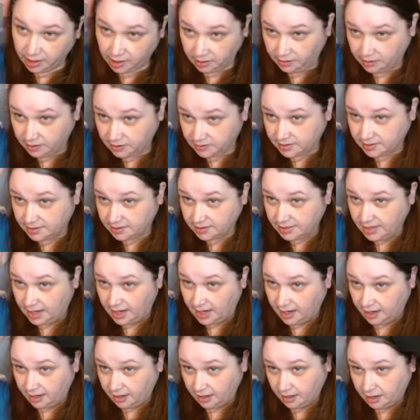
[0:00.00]
the
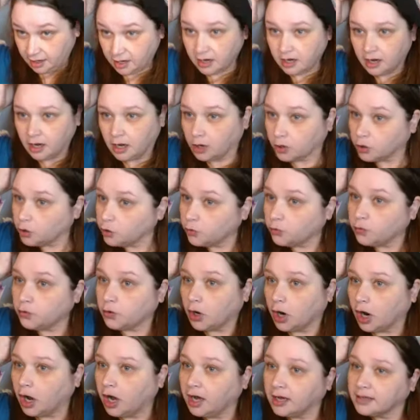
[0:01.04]
sock
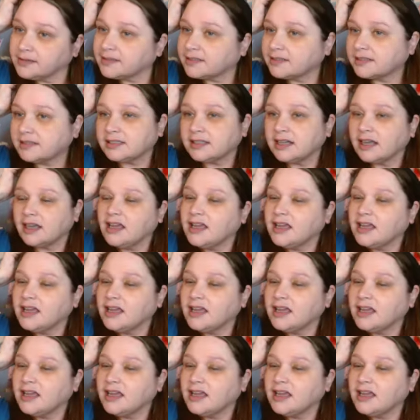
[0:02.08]
across,